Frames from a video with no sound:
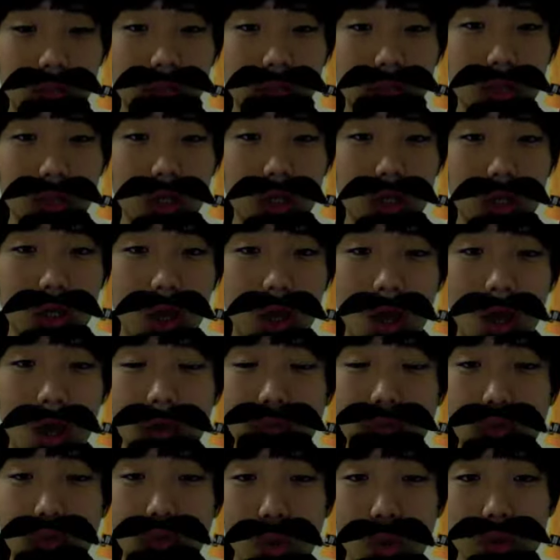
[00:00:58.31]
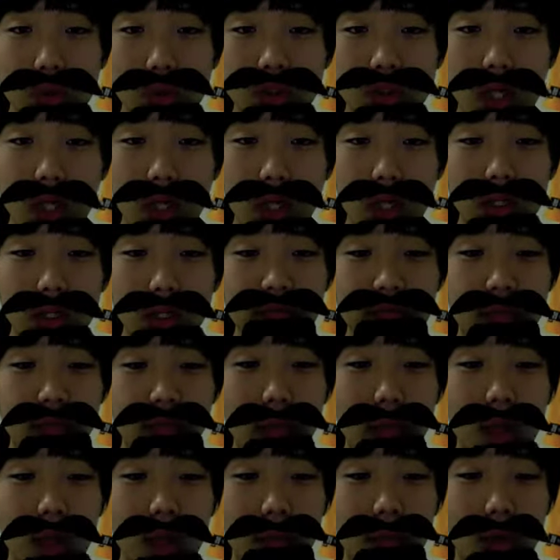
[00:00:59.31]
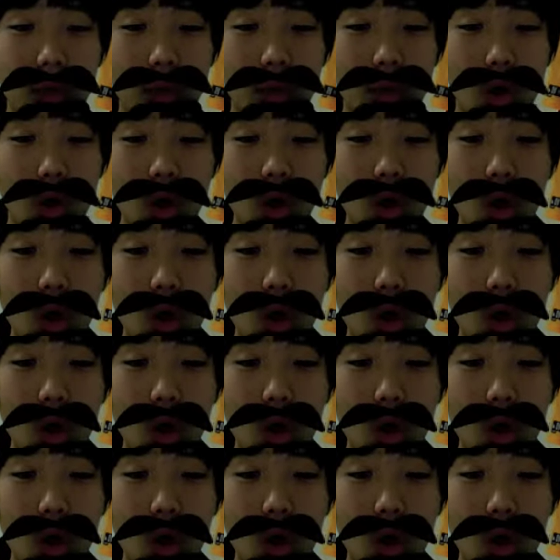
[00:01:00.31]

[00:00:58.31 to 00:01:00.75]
me and wrote a scientific paper